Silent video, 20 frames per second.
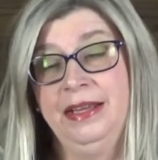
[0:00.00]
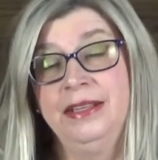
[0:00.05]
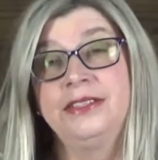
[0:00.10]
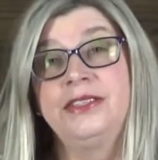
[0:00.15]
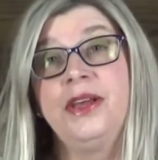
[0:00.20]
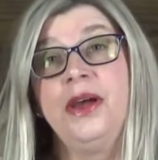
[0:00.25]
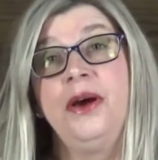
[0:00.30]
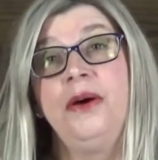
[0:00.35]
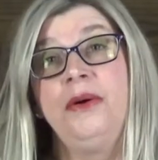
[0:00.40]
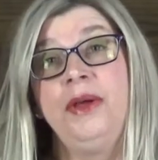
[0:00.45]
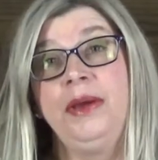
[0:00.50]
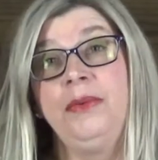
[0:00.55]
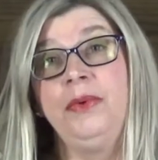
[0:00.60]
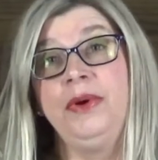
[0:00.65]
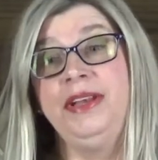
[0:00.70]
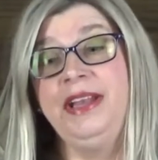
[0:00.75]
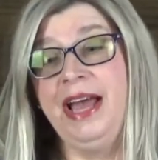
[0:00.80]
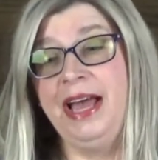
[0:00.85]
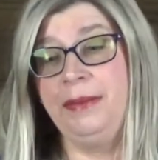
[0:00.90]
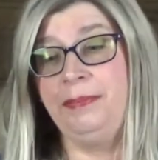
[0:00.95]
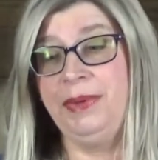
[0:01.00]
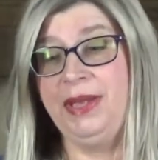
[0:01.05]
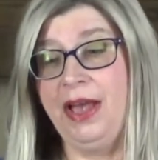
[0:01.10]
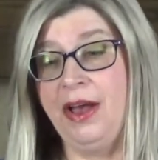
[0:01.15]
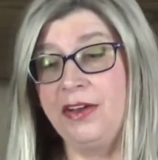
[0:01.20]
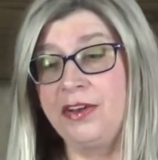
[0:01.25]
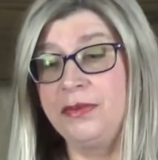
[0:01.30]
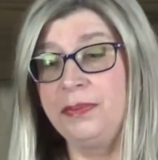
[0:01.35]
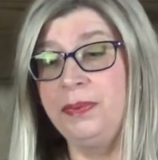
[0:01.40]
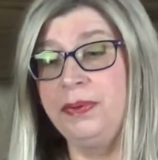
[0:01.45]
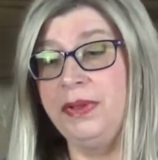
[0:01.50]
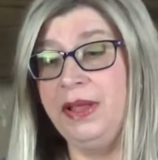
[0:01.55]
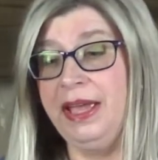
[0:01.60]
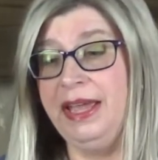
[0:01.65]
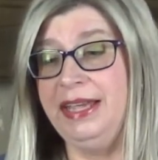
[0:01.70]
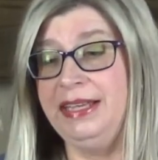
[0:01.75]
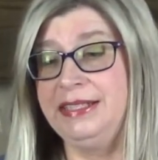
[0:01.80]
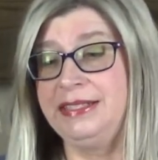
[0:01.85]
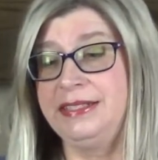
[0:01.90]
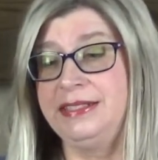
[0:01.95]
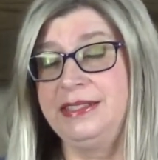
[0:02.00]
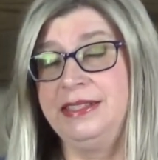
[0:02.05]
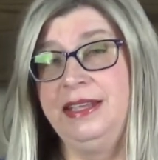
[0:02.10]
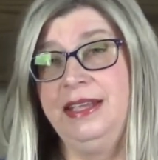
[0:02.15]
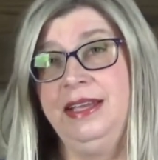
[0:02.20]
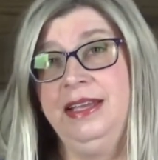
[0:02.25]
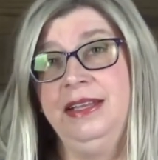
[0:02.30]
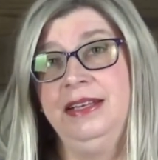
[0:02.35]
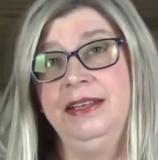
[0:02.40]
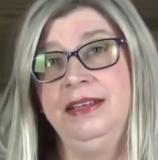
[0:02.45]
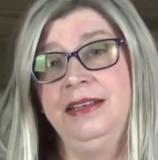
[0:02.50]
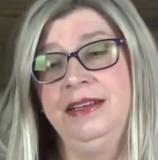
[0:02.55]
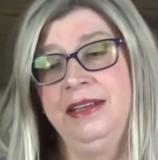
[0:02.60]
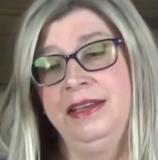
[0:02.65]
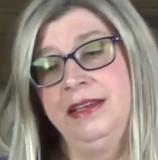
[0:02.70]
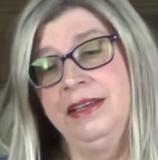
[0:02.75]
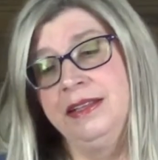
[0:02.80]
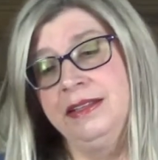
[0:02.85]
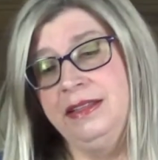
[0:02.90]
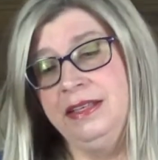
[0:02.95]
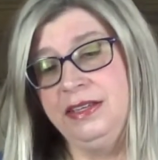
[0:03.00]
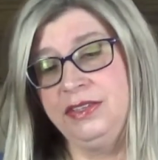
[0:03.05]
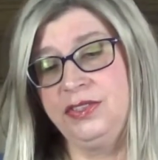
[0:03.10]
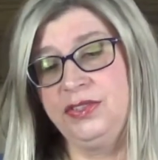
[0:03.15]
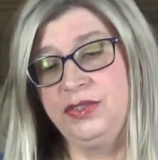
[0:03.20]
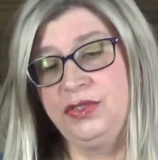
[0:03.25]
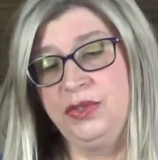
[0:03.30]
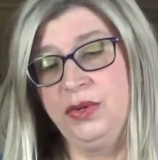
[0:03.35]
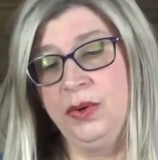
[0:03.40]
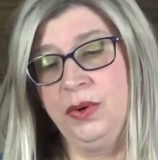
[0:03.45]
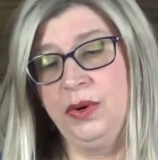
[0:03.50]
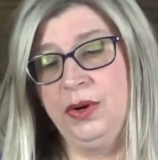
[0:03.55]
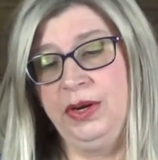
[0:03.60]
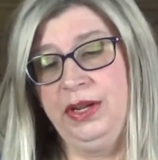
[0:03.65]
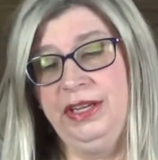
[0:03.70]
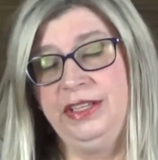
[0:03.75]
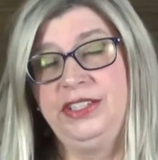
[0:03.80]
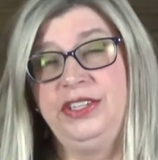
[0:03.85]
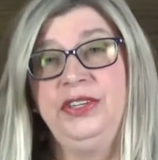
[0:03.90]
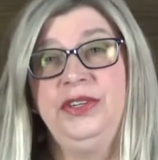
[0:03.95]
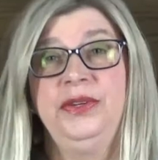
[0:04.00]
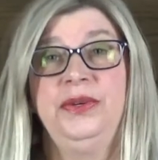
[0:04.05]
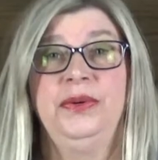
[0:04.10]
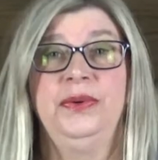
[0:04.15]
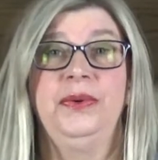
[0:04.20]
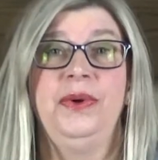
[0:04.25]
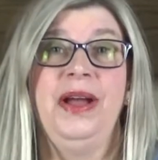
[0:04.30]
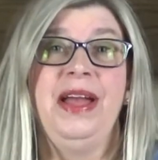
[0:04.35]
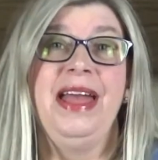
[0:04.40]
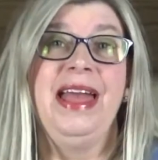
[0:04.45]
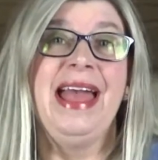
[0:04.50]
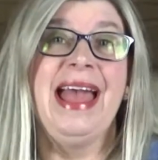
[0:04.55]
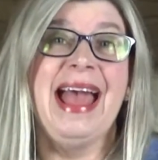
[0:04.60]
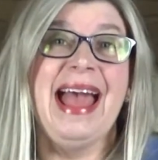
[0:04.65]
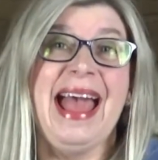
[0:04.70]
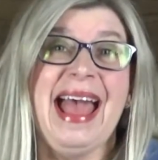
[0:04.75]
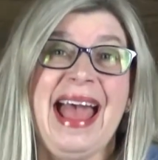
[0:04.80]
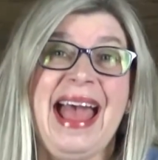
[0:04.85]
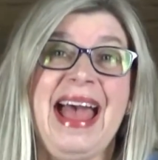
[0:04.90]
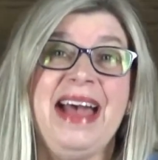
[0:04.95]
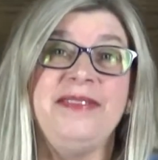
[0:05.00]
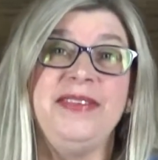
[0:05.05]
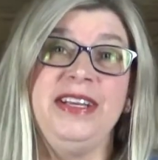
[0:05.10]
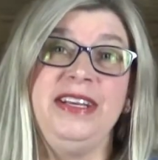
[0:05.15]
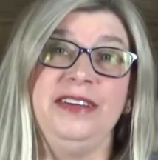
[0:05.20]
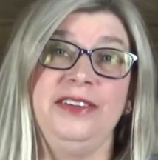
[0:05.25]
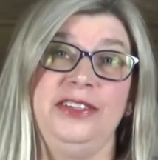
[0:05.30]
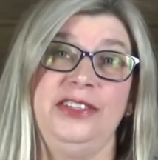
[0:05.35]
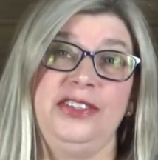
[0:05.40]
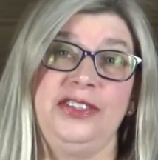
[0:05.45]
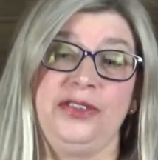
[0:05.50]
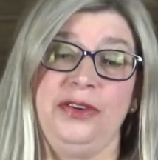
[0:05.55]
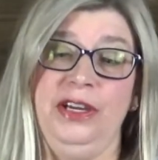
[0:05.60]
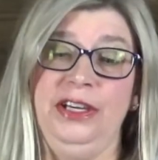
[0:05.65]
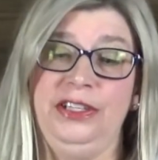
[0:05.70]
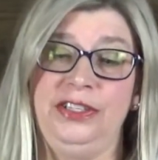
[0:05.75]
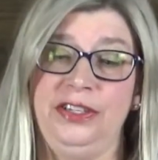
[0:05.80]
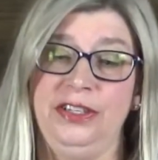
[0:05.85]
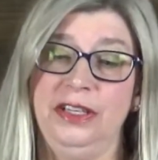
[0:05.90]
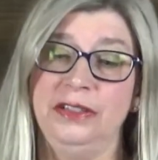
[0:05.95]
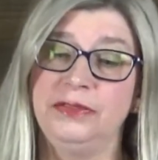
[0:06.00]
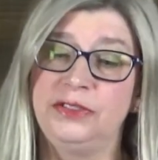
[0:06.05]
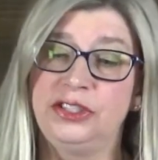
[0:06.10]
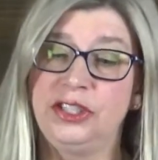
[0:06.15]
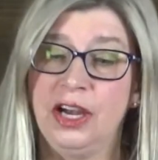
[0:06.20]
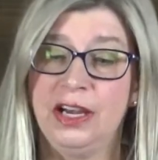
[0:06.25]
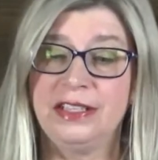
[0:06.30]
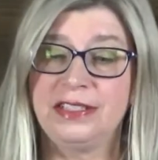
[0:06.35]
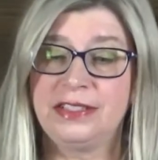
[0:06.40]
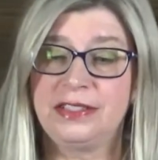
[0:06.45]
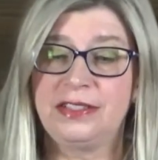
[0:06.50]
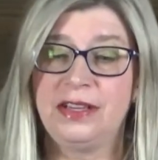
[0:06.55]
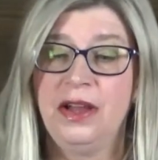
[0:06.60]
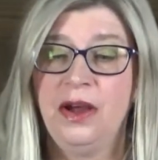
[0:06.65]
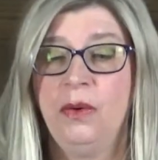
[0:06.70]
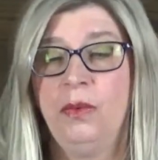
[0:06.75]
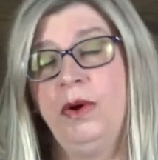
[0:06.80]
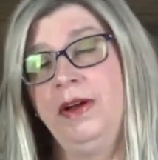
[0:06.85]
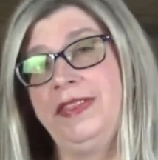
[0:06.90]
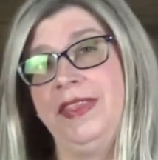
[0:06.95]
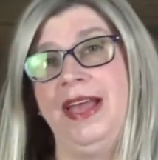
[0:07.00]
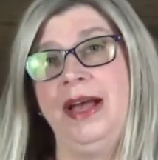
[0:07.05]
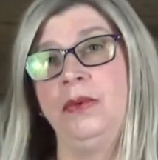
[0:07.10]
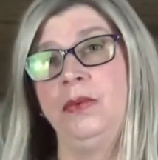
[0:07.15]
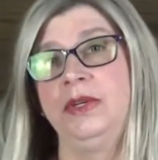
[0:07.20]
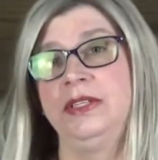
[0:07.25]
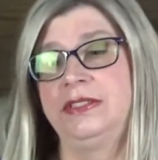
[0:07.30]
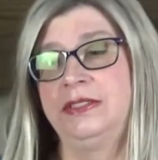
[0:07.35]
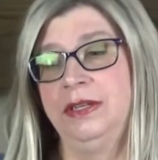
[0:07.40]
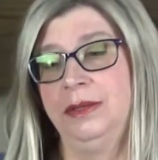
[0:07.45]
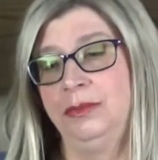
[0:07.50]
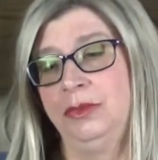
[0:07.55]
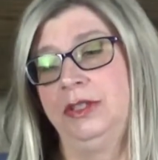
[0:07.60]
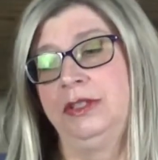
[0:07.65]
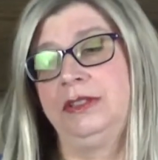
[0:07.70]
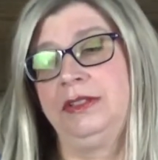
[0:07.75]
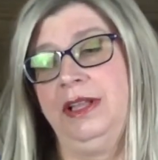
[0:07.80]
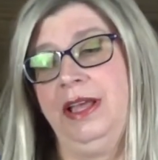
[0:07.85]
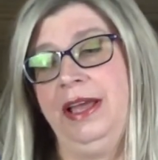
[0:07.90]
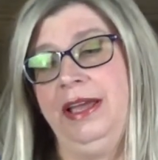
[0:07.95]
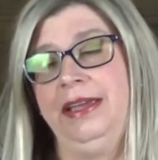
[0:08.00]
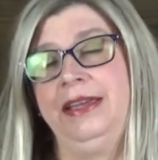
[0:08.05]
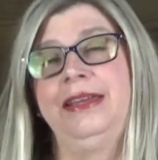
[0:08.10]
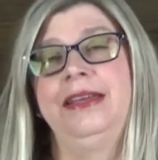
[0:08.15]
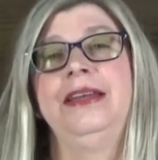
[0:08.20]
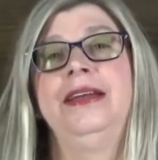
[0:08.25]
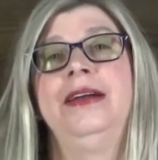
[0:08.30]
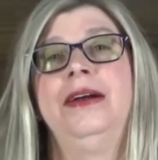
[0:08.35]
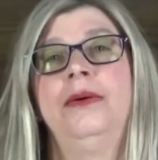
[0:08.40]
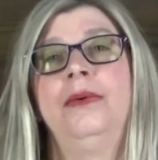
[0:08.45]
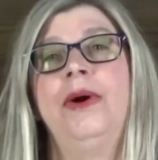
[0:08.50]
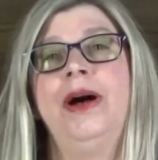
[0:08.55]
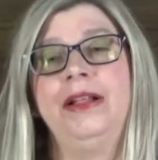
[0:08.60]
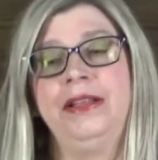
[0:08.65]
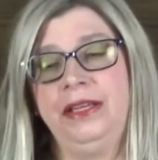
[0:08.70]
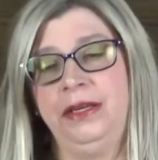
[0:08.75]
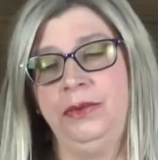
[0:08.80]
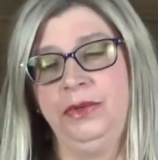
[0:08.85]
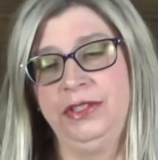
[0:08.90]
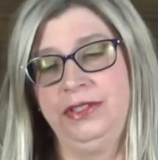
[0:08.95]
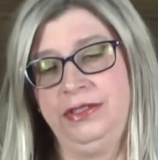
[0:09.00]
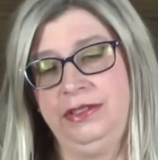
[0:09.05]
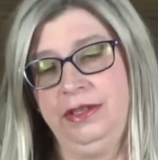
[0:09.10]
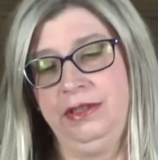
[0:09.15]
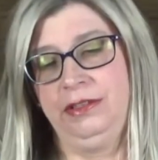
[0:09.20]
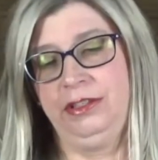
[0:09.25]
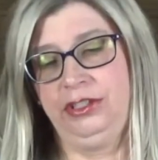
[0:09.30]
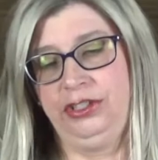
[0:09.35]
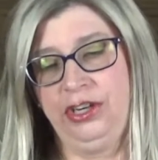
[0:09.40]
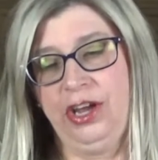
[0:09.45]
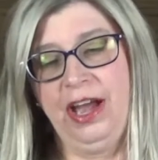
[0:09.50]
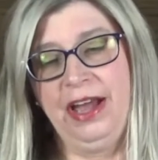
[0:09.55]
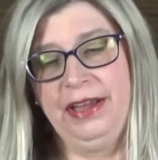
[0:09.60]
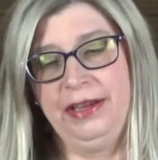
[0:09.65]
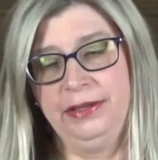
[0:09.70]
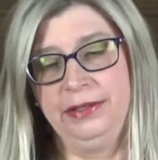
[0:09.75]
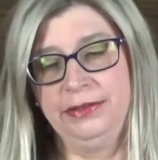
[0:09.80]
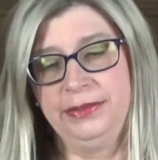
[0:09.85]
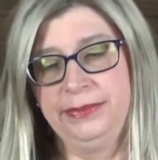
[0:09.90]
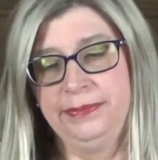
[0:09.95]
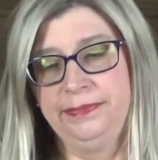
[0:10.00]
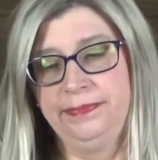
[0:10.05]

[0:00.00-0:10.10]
So it would not be out of place in this story to have an illustration of just what that wisdom looked like while he was still a child.